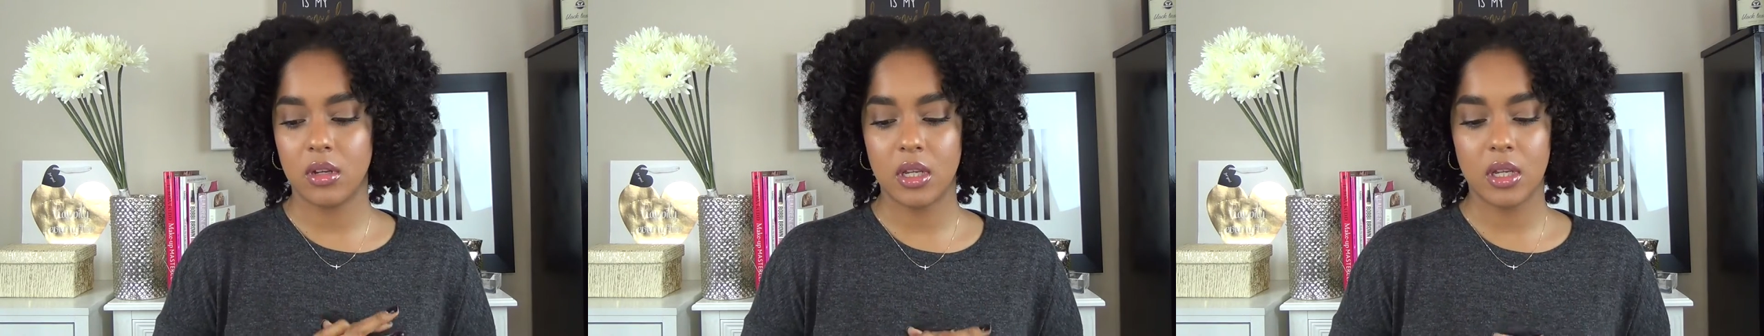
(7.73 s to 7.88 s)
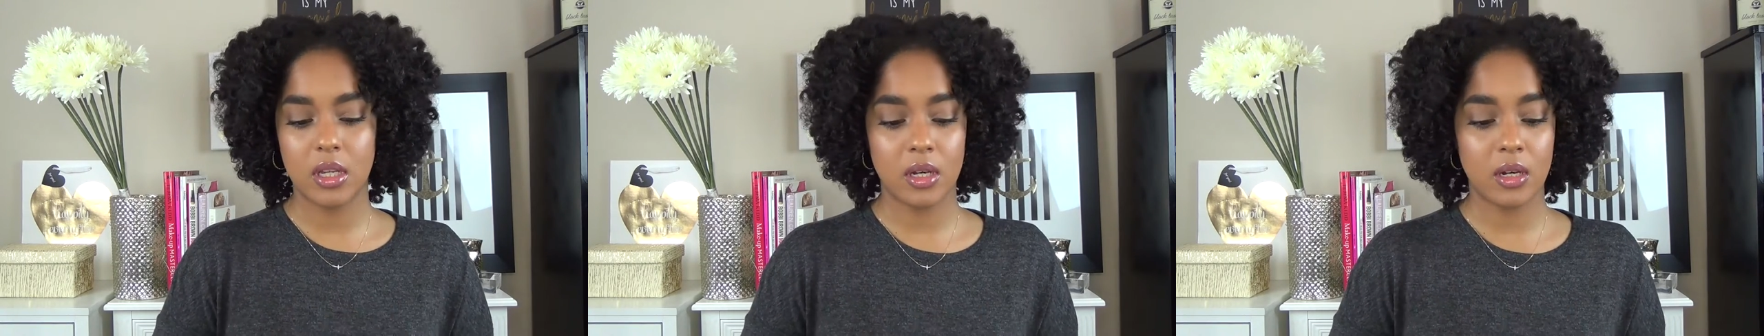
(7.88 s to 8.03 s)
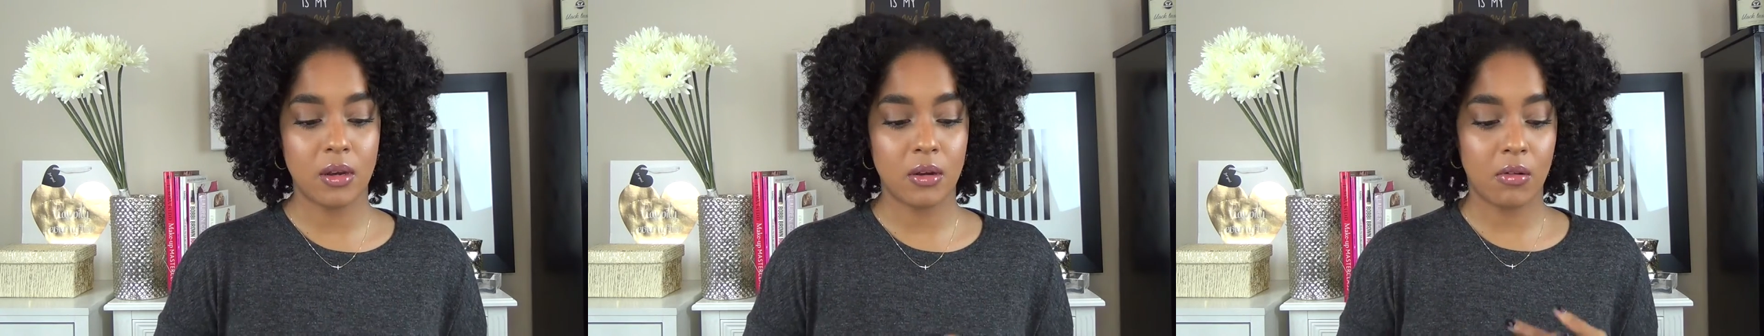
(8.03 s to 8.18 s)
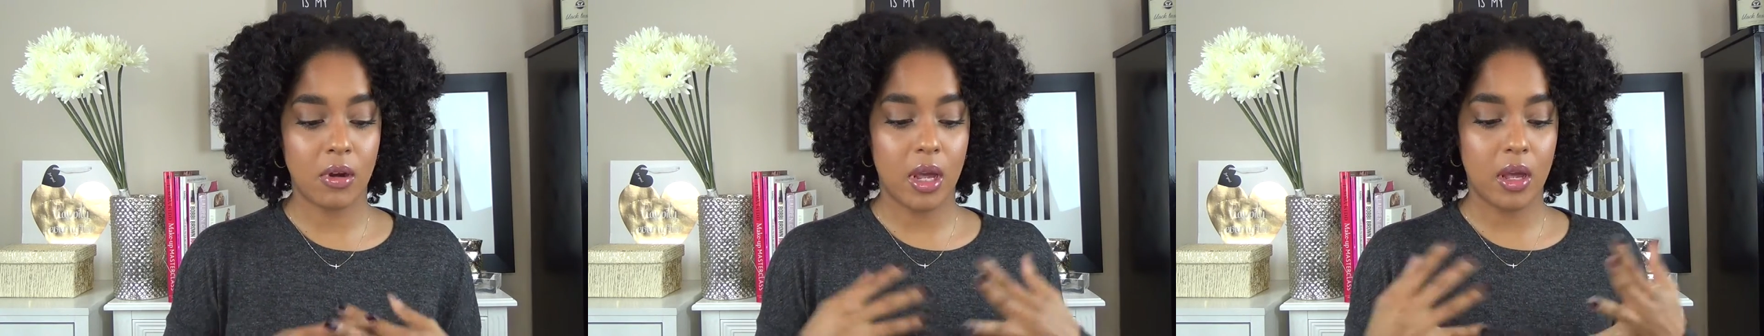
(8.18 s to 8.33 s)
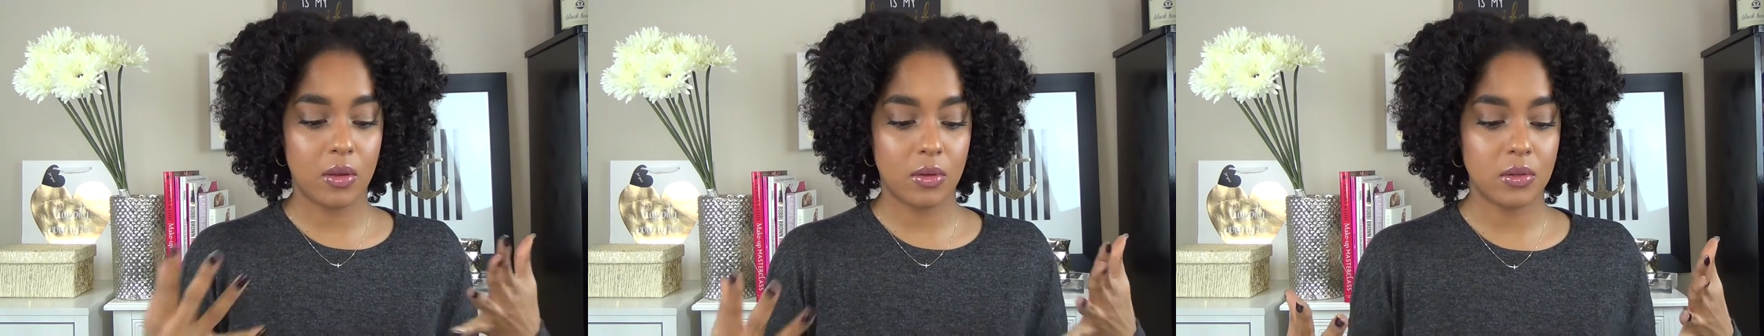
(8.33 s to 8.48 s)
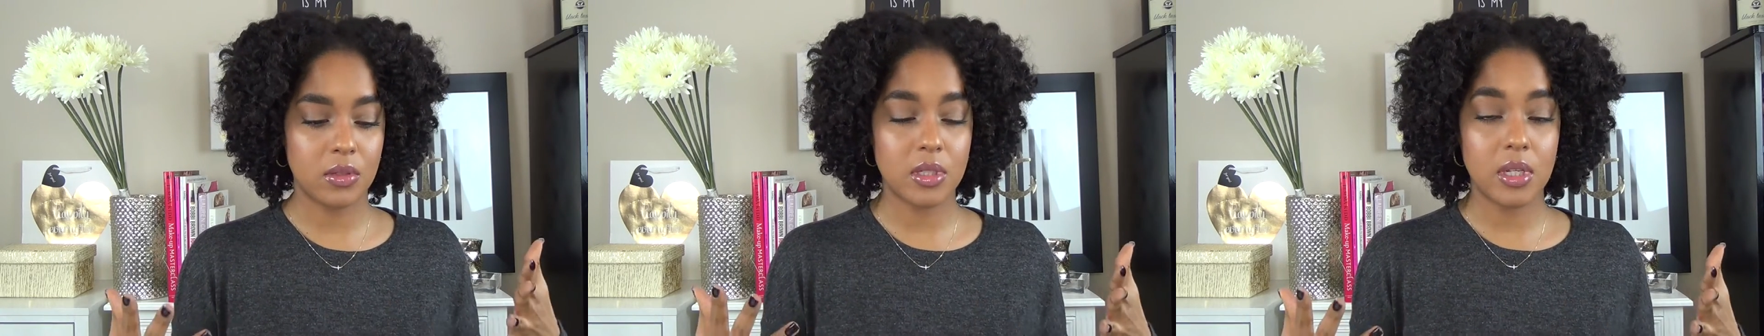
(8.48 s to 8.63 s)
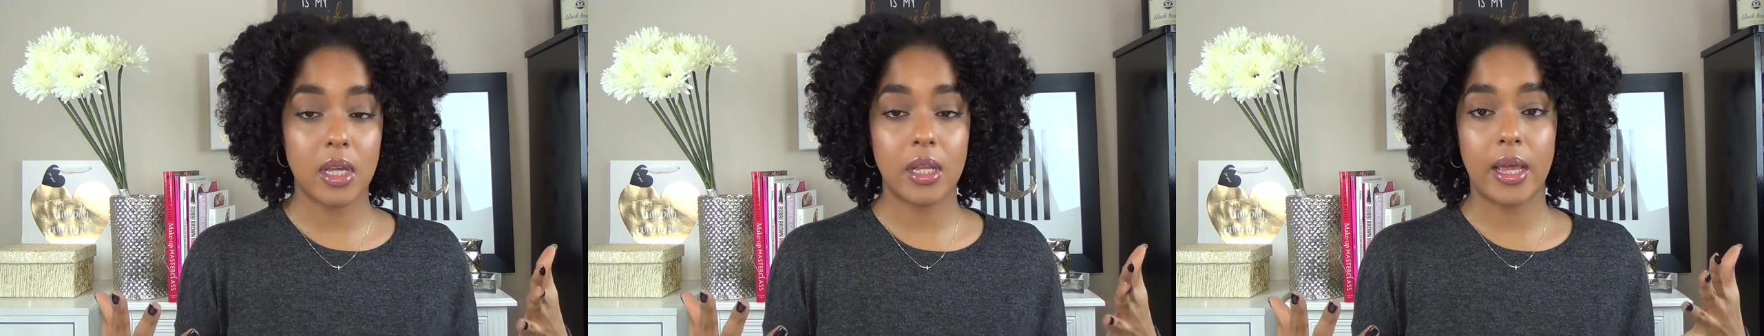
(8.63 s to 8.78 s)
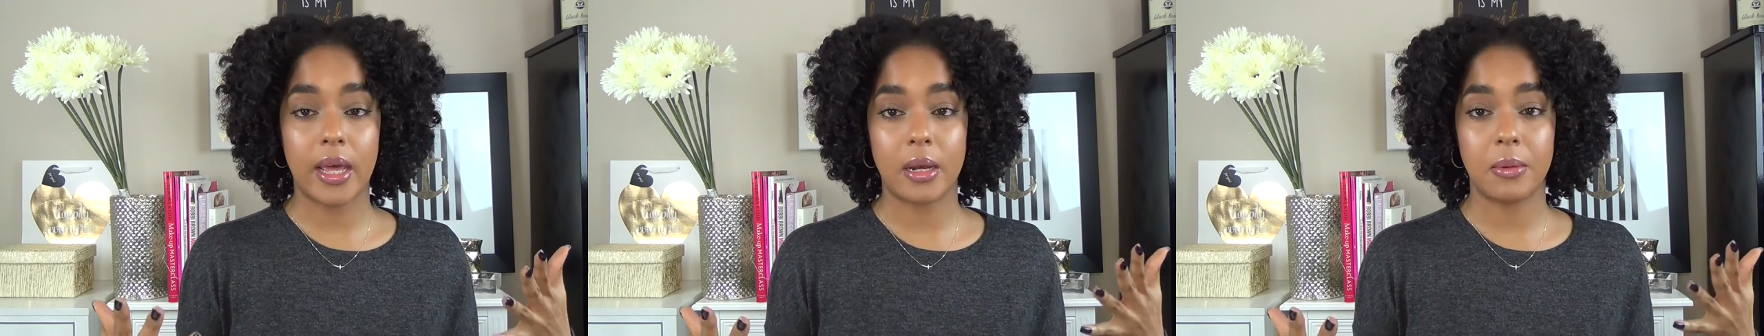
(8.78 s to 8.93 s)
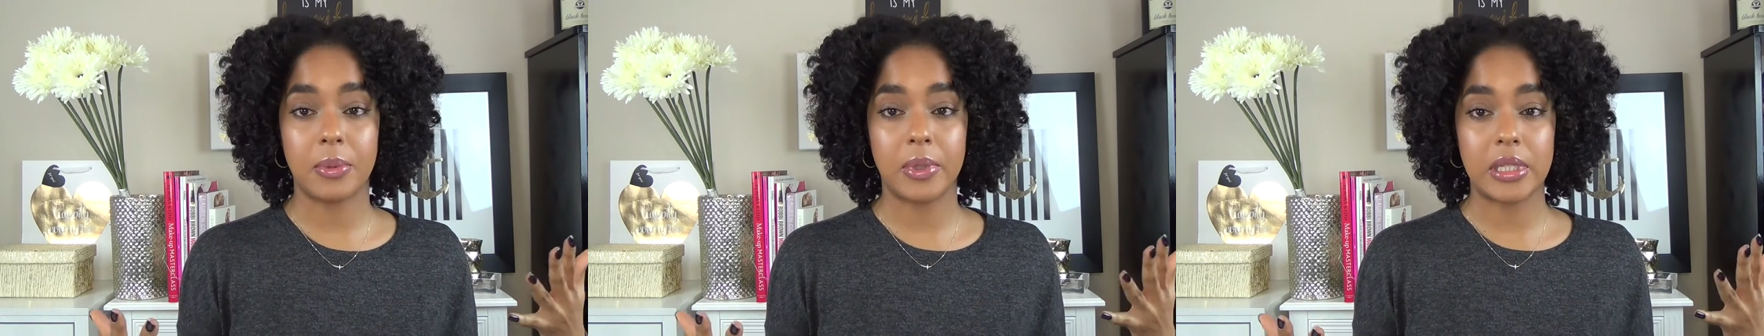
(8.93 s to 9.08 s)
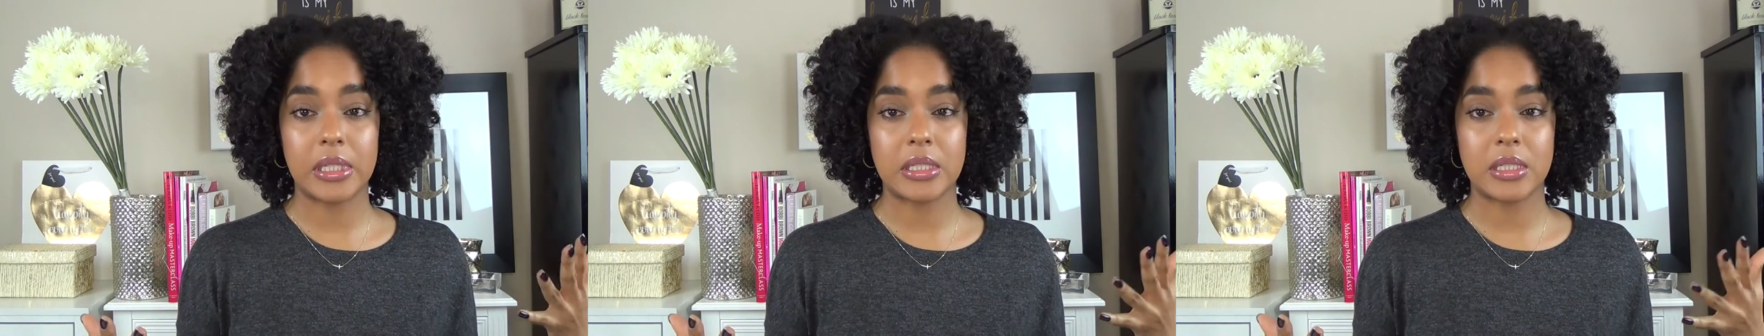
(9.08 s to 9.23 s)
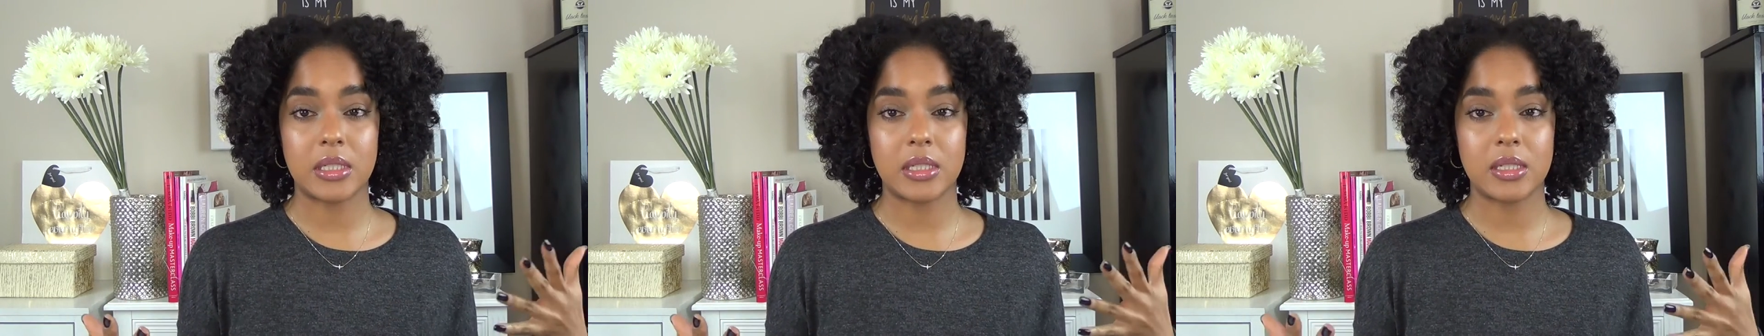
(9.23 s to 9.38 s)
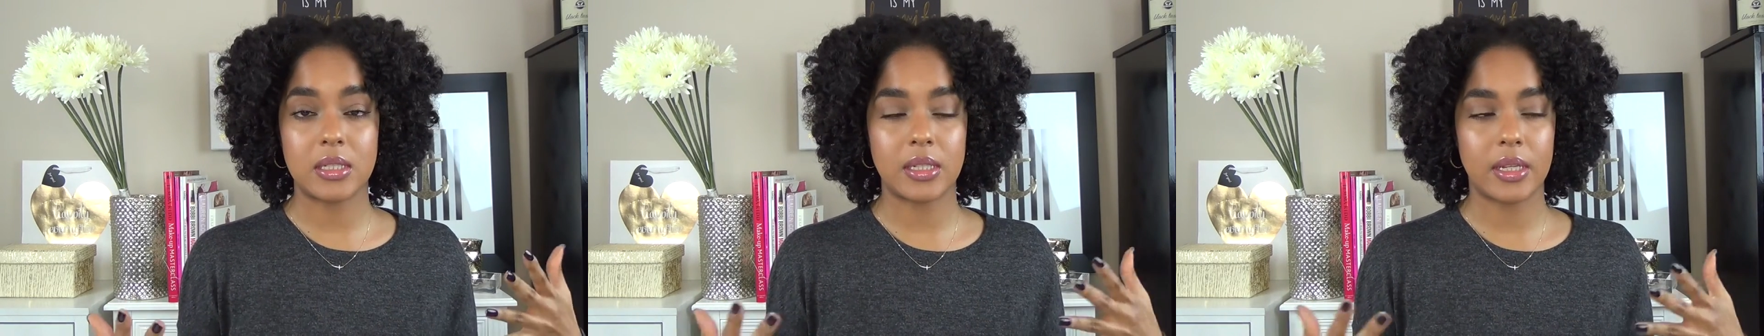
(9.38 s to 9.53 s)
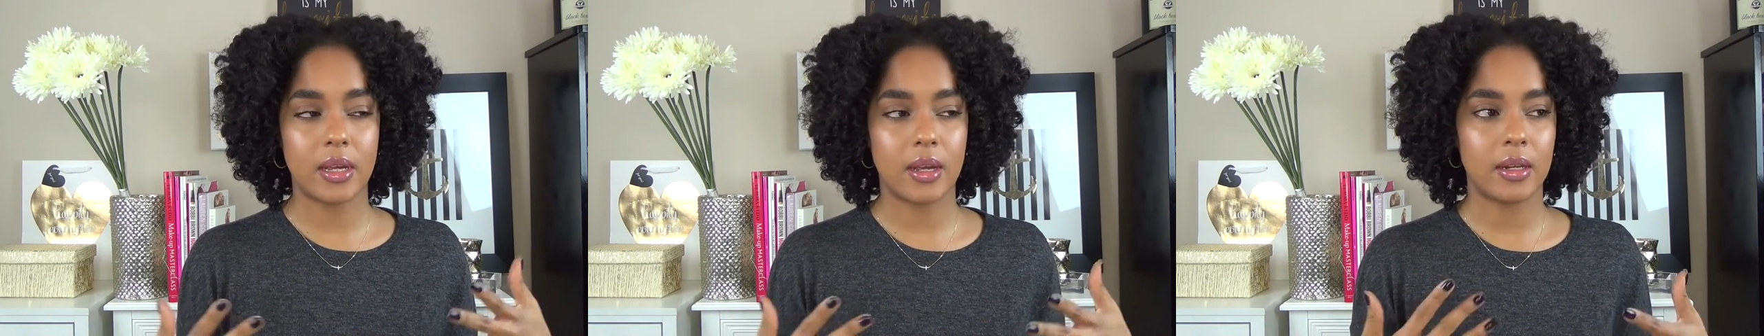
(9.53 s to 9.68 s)
it around a lot of
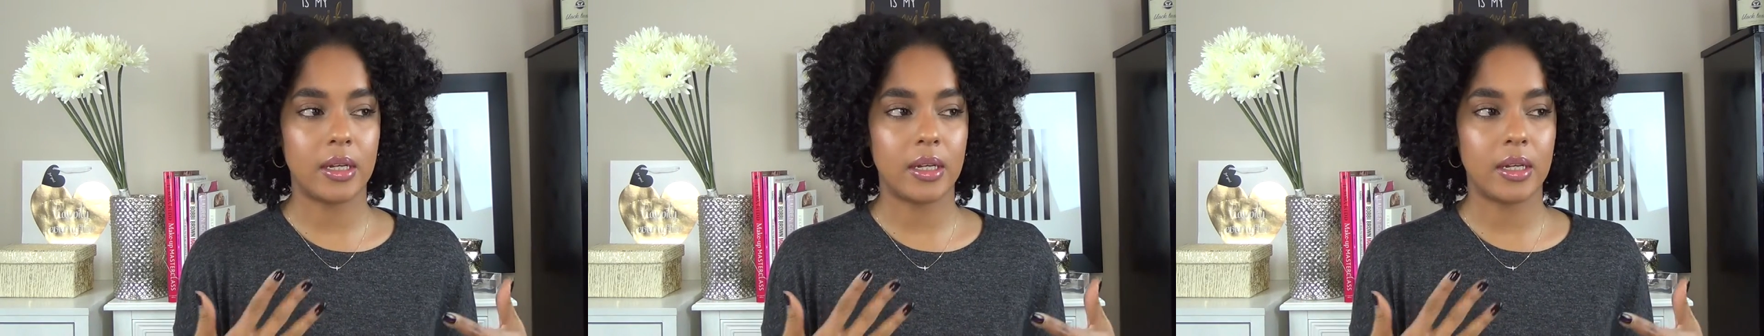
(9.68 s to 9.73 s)
places like